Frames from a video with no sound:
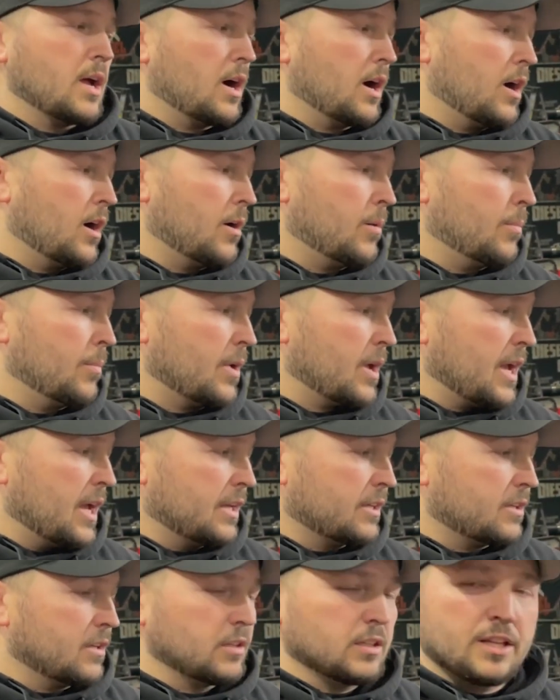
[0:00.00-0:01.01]

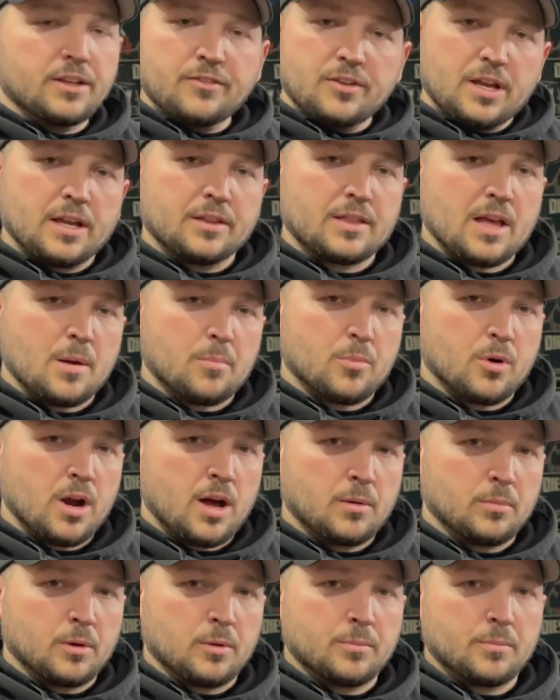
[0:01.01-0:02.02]
And to alleviate that
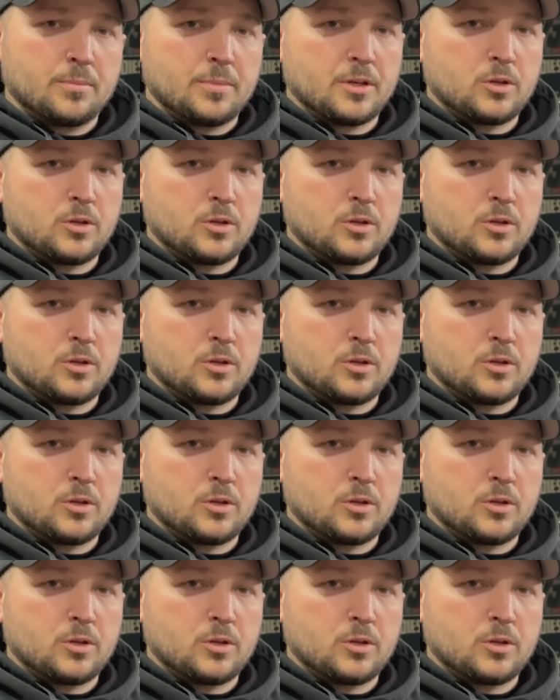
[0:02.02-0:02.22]
problem,